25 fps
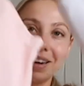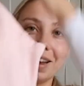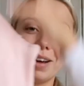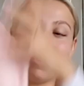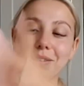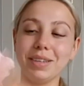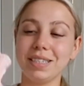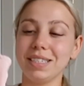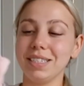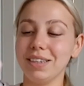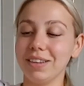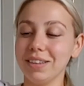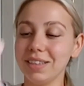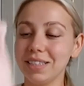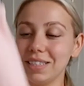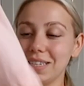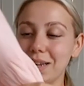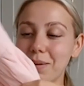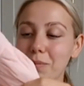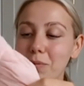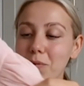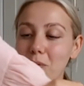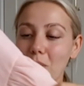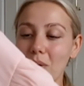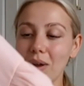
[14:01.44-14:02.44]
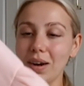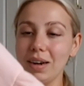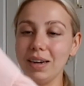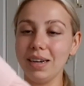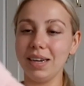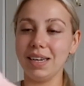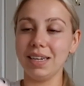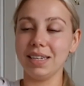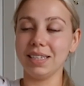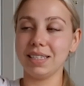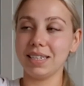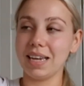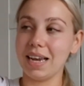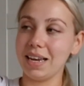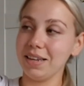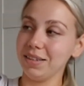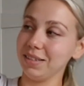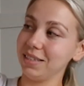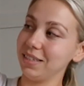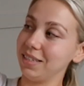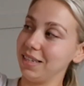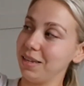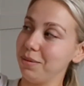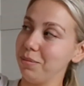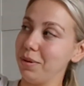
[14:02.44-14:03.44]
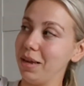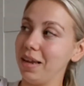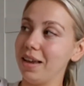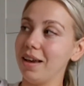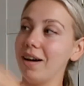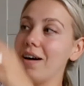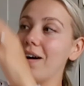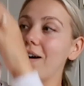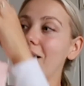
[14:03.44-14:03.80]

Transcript: know it's not the same quality as House of CB,